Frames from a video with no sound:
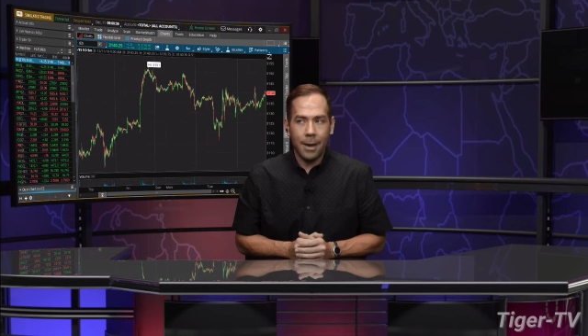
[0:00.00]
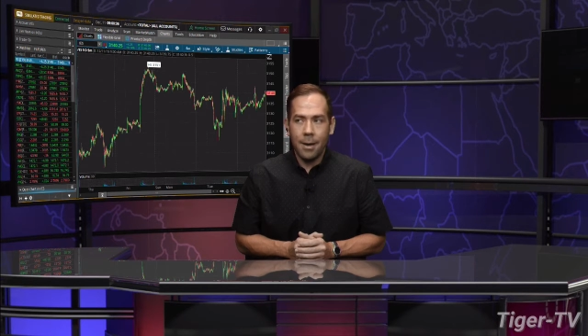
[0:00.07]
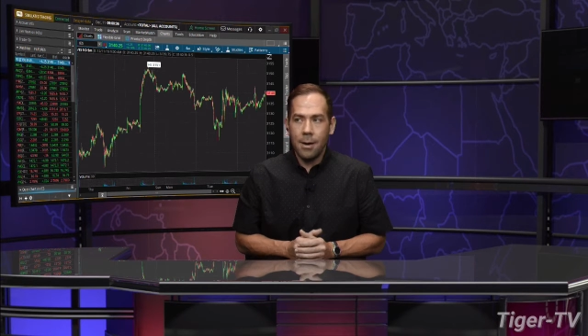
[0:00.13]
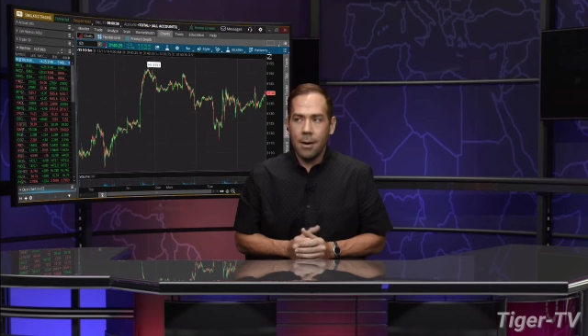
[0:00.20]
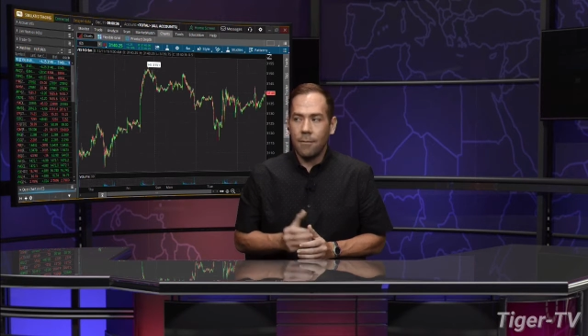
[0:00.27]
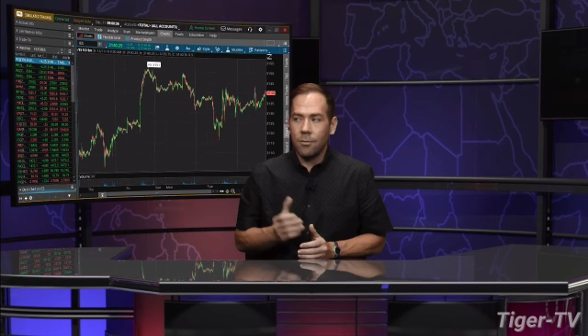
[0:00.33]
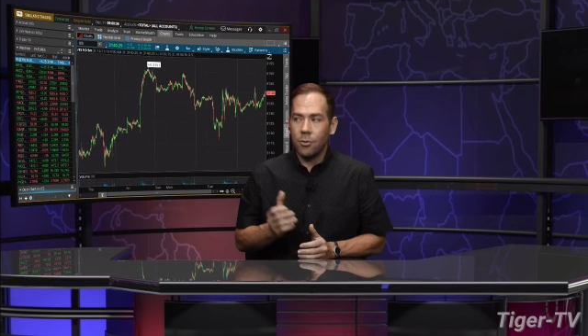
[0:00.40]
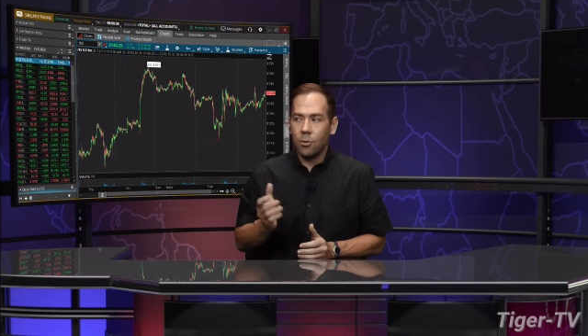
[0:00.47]

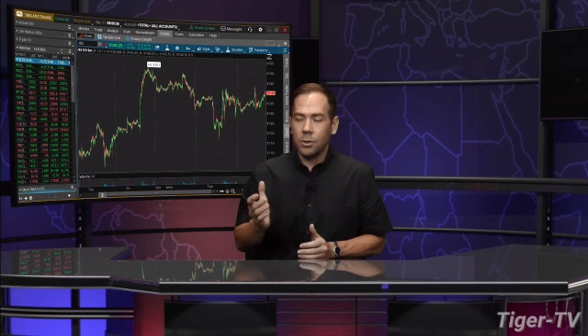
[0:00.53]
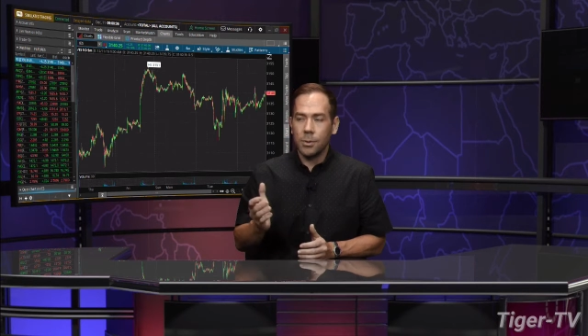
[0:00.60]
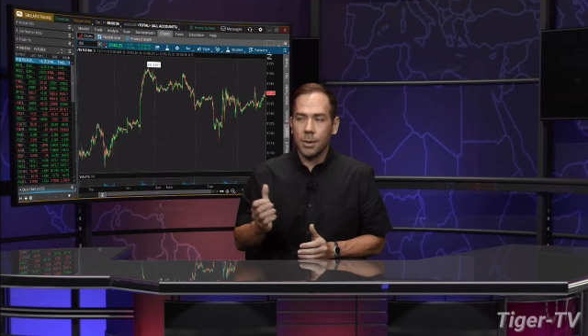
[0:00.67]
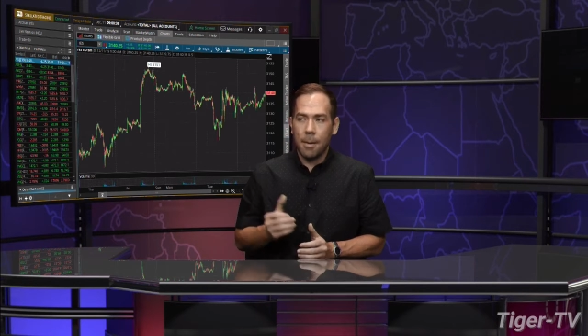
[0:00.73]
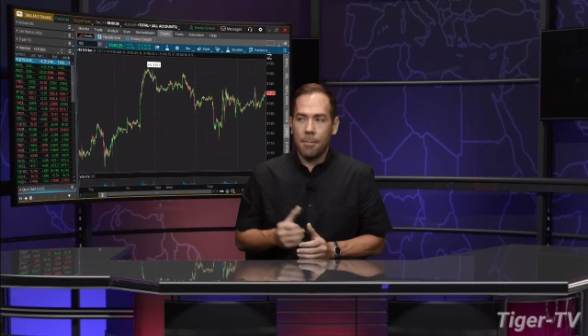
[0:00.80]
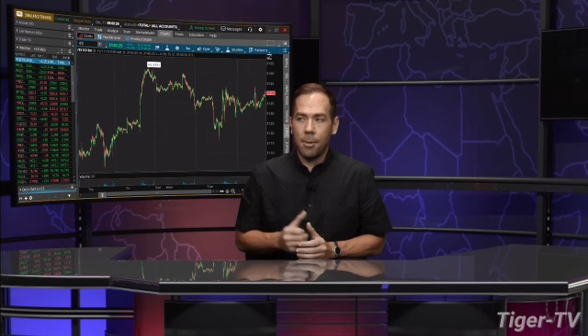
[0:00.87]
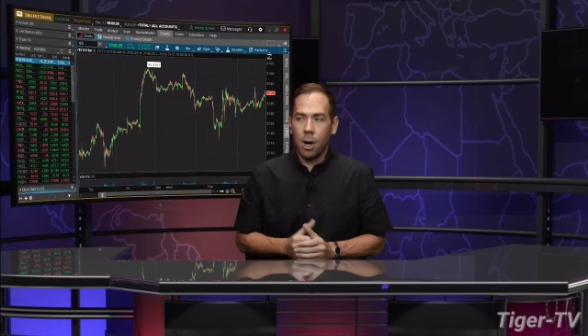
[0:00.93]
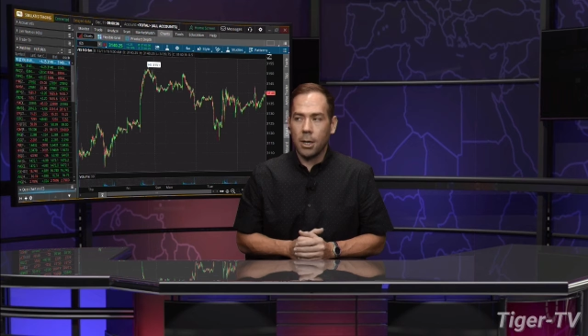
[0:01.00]
Of course, we've
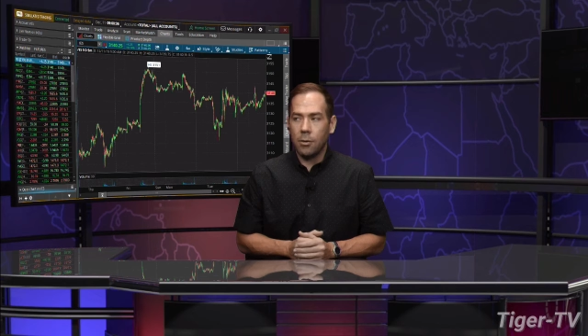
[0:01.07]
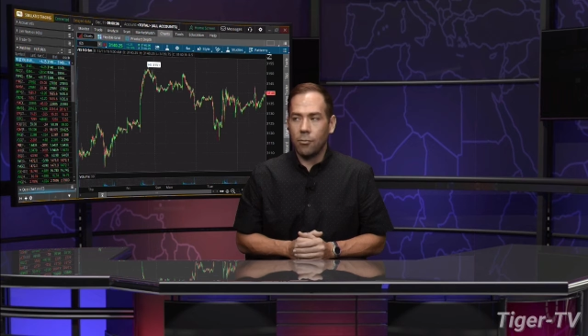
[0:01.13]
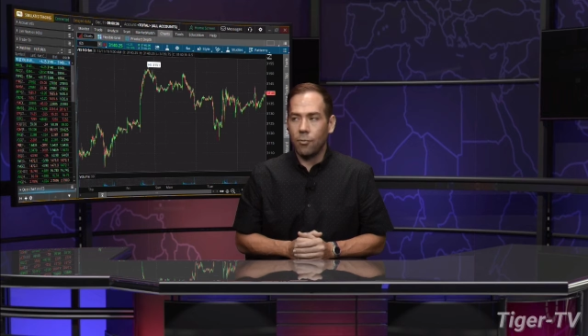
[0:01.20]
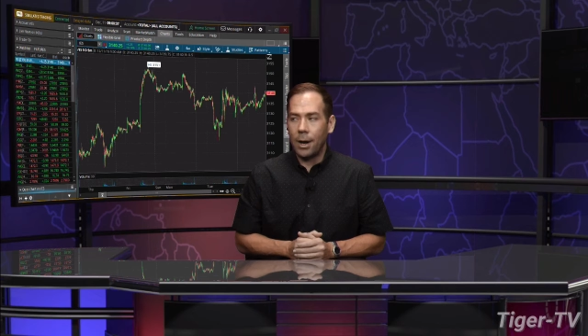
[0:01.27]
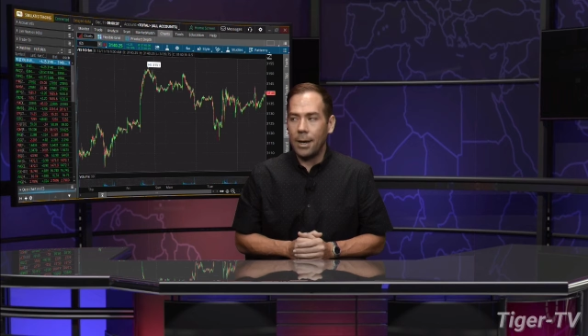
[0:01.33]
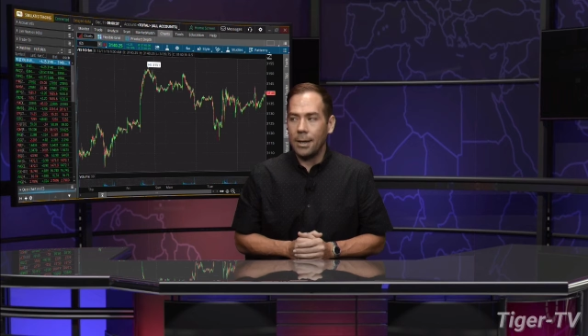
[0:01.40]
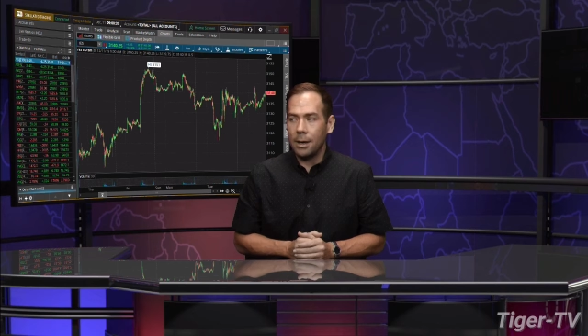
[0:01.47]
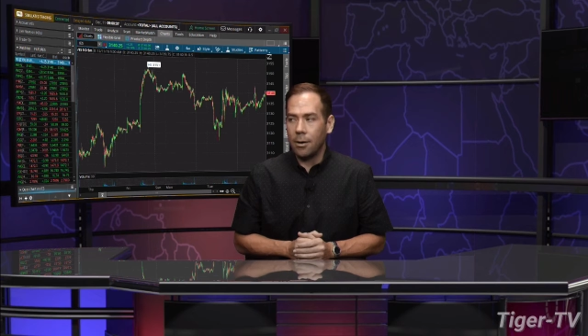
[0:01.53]
got market
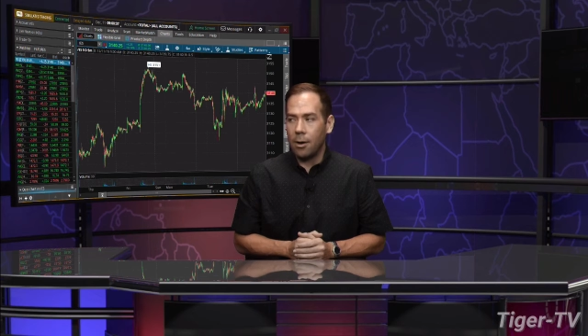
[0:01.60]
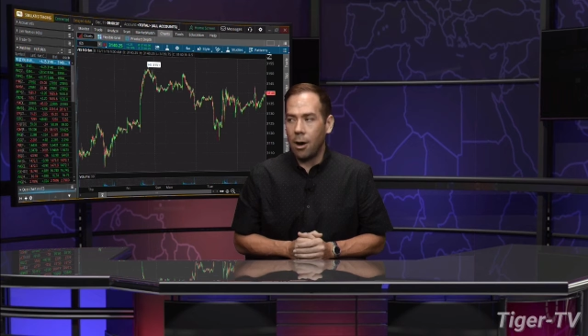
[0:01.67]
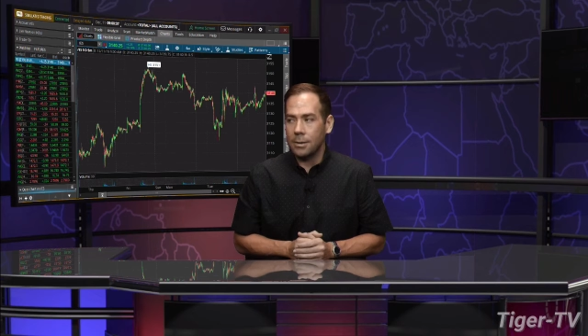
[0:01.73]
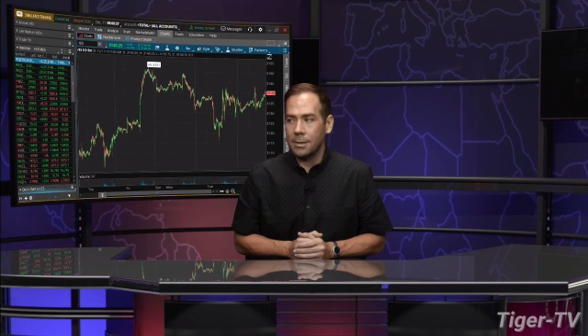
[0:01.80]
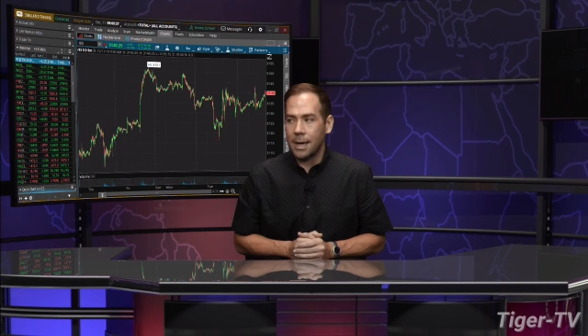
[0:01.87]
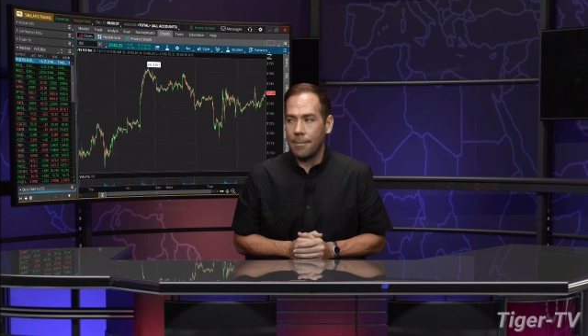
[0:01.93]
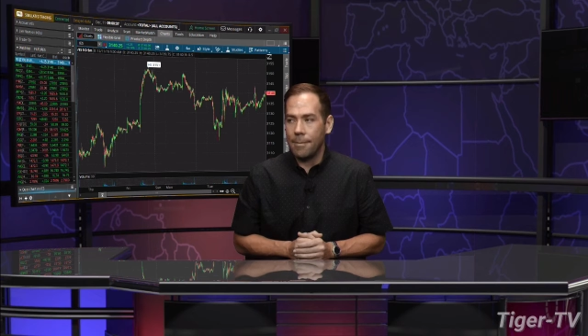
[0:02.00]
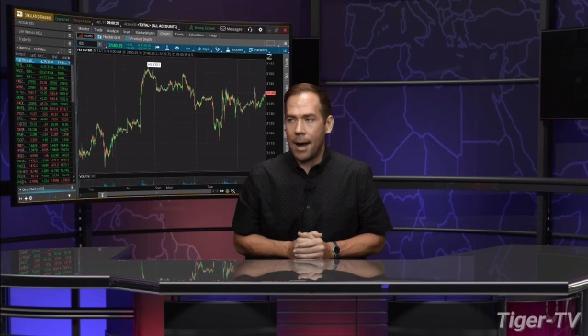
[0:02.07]
right near
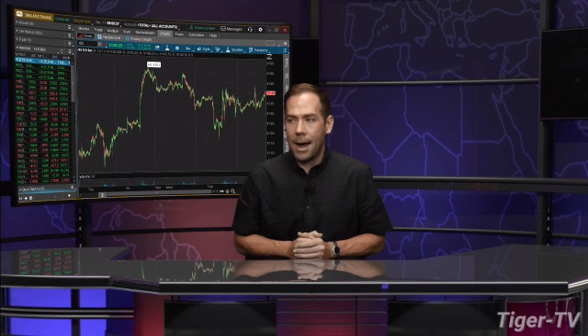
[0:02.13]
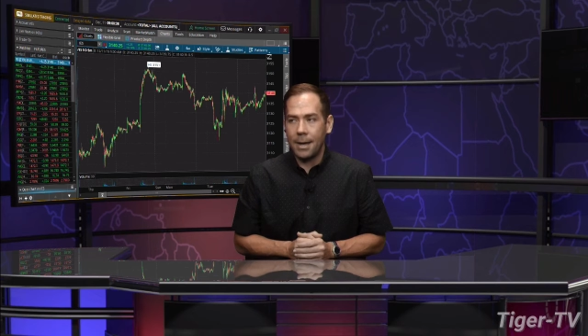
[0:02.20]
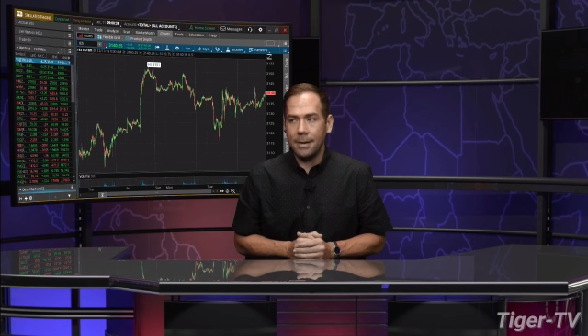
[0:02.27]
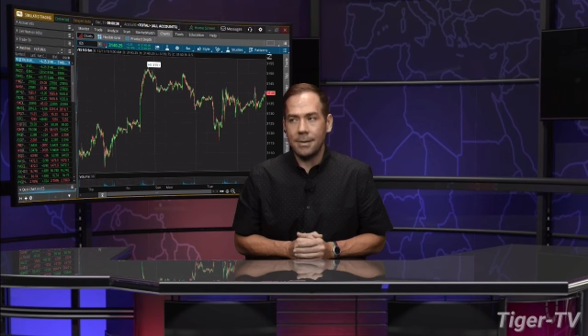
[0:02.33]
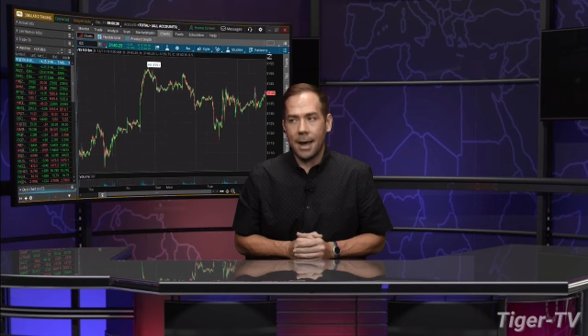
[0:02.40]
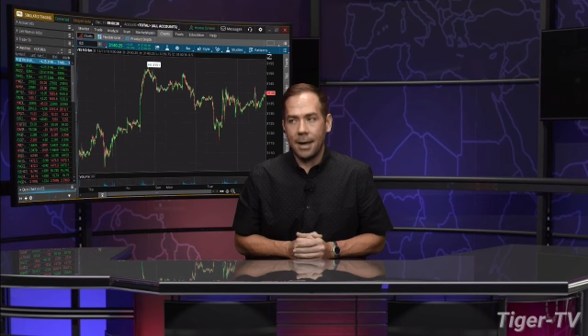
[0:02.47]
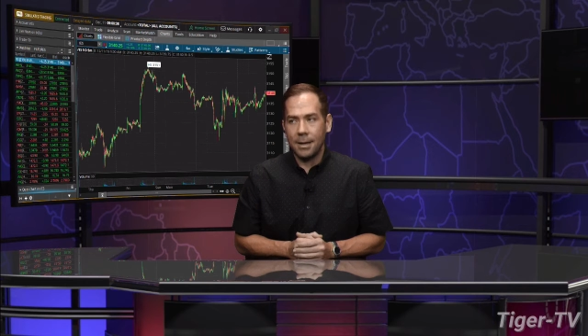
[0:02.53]
all-time highs.